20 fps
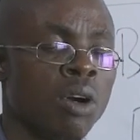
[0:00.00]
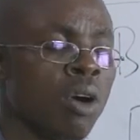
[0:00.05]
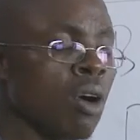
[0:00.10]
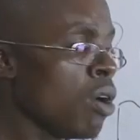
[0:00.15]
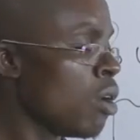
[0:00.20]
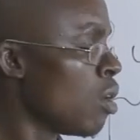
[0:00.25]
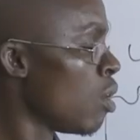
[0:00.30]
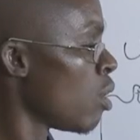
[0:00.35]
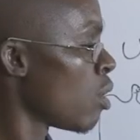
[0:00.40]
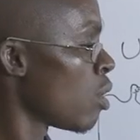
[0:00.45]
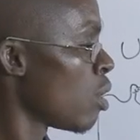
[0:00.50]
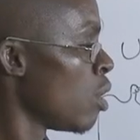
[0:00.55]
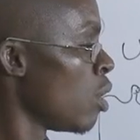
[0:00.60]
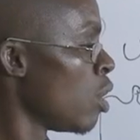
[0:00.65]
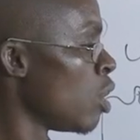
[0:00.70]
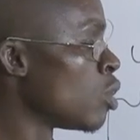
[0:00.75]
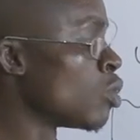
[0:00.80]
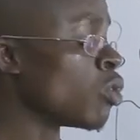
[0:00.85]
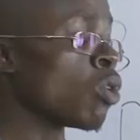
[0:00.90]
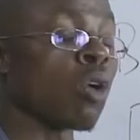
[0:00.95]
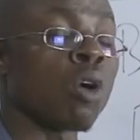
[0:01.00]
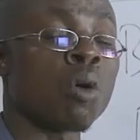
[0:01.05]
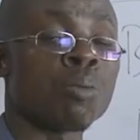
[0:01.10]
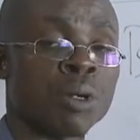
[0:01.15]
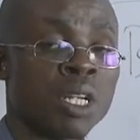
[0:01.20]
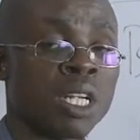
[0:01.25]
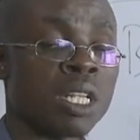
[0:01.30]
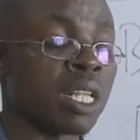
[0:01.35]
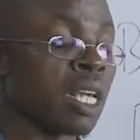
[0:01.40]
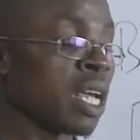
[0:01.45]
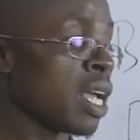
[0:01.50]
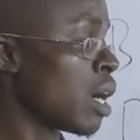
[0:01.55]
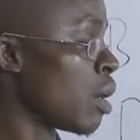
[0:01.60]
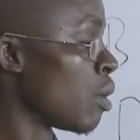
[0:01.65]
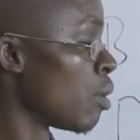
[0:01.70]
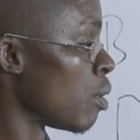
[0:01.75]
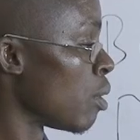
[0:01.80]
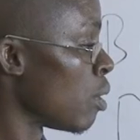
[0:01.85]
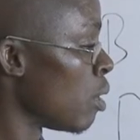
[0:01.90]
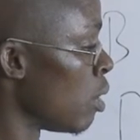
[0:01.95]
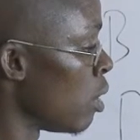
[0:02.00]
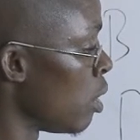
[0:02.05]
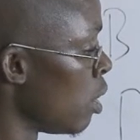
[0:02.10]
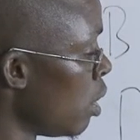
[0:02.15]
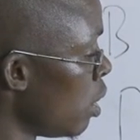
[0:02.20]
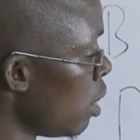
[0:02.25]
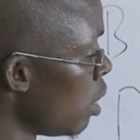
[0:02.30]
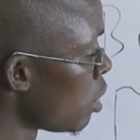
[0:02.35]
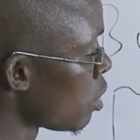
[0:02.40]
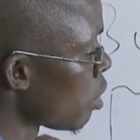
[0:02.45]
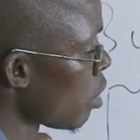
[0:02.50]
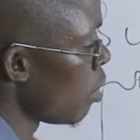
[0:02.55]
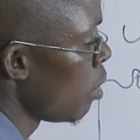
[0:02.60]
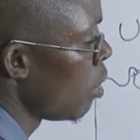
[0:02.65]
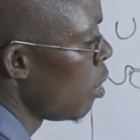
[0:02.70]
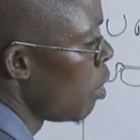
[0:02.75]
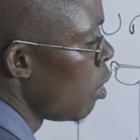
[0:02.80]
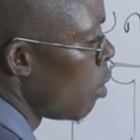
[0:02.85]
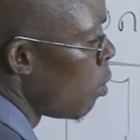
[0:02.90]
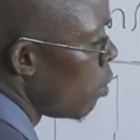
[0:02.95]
or to open the air hole. So